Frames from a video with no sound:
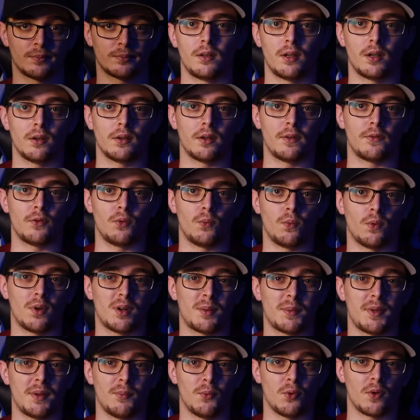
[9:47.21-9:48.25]
Now, if you
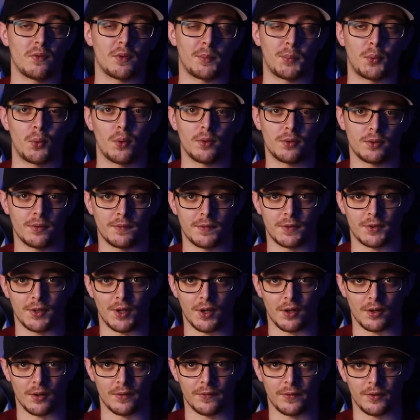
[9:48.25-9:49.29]
want to be more of a portrait
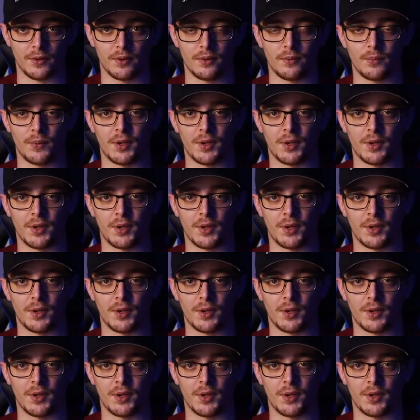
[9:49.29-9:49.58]
photographer,